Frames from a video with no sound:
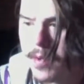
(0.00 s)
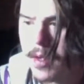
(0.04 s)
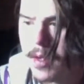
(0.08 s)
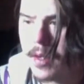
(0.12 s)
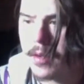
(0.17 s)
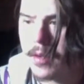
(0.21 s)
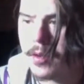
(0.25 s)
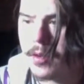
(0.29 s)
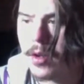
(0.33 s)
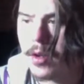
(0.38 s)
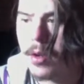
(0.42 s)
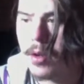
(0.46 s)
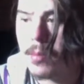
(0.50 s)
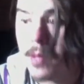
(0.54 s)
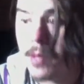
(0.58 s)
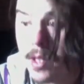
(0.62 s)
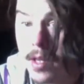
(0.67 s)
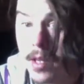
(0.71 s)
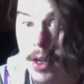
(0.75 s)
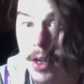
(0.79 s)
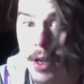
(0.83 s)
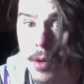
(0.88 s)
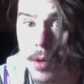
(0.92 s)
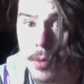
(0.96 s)
Normally
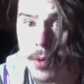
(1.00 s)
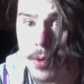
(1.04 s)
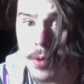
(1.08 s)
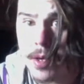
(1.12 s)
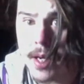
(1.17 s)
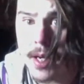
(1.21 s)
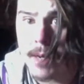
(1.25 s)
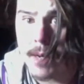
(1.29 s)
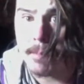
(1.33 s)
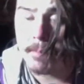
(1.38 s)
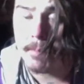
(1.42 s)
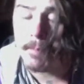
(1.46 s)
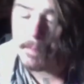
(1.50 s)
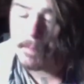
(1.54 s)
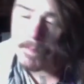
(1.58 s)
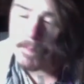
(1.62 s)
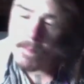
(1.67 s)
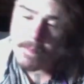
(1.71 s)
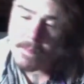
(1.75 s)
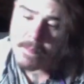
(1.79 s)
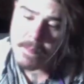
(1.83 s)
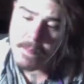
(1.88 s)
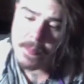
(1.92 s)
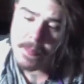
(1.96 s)
I would
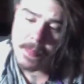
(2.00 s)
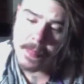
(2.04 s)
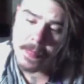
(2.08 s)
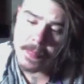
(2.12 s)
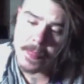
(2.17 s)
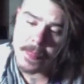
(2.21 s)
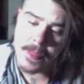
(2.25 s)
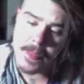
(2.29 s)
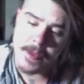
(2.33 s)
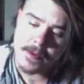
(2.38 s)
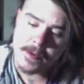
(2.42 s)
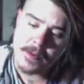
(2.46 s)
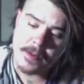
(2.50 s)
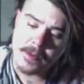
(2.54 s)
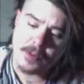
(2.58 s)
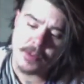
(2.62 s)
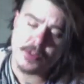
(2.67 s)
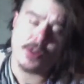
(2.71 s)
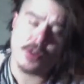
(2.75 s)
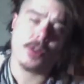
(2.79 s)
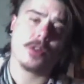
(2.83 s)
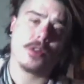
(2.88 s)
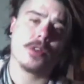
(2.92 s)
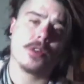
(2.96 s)

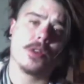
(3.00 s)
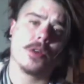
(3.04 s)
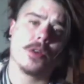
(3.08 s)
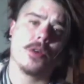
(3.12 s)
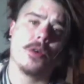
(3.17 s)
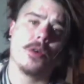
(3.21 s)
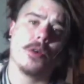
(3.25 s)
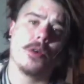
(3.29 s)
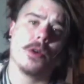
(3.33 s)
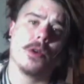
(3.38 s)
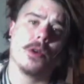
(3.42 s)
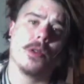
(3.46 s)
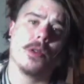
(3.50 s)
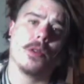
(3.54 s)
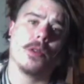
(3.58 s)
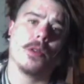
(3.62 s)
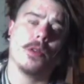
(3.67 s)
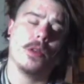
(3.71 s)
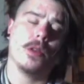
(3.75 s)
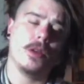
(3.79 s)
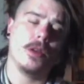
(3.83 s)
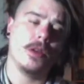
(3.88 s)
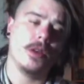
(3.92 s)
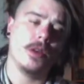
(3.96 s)
soak the coil
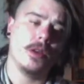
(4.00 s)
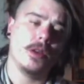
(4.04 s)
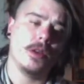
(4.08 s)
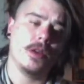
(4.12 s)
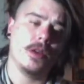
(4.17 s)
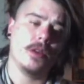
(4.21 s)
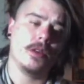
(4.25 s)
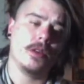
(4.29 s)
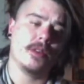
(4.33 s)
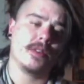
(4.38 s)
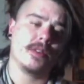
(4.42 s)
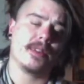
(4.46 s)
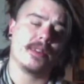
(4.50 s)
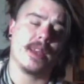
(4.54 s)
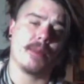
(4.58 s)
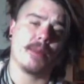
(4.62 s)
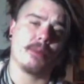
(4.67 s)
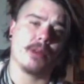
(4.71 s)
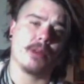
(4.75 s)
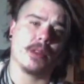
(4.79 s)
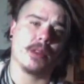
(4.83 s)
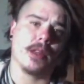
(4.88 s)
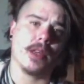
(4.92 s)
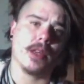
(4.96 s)

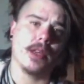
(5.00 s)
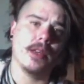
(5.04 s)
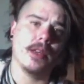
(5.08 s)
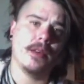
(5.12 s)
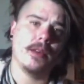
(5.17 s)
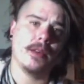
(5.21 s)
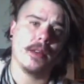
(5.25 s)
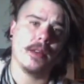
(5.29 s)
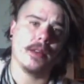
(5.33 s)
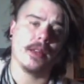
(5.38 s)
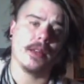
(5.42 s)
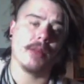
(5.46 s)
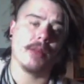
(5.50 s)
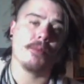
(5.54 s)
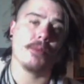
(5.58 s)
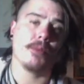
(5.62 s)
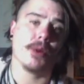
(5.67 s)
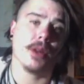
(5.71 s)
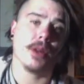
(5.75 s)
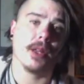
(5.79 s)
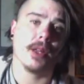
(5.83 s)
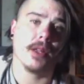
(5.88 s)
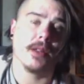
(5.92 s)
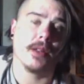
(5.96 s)
separately and then
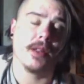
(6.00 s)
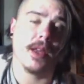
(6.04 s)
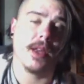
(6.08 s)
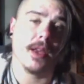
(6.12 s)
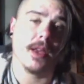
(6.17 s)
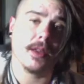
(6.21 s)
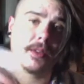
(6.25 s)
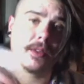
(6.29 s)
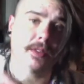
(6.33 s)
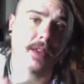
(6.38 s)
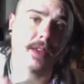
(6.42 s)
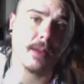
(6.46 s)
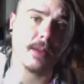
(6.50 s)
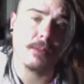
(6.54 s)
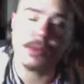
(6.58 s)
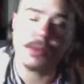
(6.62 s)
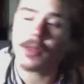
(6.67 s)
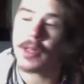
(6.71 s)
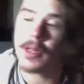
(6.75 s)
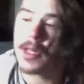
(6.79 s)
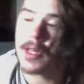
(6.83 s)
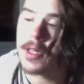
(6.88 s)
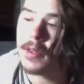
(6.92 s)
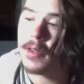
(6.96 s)
put it in there
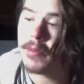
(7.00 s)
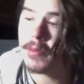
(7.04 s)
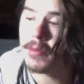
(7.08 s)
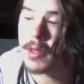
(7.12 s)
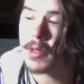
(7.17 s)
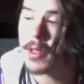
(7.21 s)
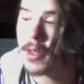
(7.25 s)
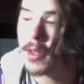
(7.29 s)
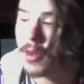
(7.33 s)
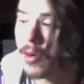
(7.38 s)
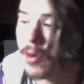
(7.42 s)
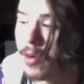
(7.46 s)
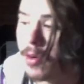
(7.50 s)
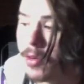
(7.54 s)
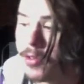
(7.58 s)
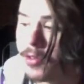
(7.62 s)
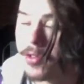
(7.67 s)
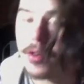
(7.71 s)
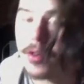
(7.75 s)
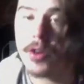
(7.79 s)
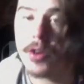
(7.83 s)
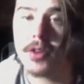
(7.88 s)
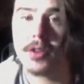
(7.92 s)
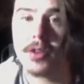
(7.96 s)
separately with the coil
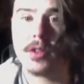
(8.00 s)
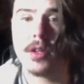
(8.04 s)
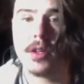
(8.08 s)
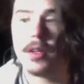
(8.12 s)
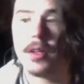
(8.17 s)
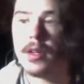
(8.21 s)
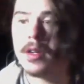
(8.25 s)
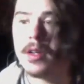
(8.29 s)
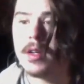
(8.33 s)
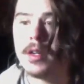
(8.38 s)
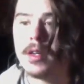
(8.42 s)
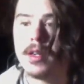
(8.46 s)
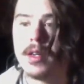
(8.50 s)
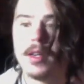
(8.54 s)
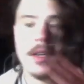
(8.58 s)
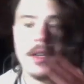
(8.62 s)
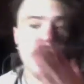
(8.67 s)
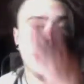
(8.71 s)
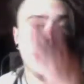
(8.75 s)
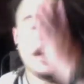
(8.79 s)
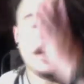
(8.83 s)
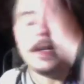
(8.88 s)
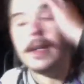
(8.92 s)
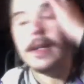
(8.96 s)
soaked
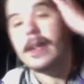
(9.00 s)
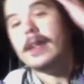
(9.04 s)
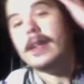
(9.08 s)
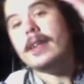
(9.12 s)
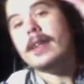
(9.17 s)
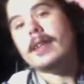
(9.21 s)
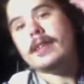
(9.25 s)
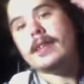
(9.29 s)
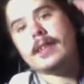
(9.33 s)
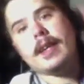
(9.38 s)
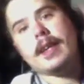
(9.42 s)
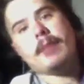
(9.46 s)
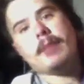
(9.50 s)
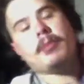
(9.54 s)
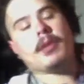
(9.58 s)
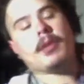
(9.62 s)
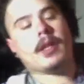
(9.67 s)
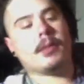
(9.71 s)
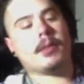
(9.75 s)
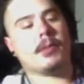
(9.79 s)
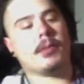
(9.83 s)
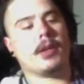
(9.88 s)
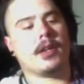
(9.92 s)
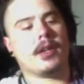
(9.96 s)

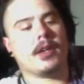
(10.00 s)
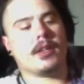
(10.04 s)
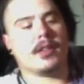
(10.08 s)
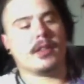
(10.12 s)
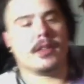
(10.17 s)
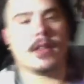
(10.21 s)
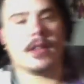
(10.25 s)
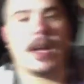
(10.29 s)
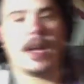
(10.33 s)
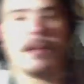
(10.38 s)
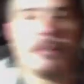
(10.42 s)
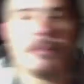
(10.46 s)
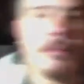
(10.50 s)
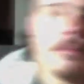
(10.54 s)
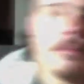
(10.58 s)
separately, but I'll just I'll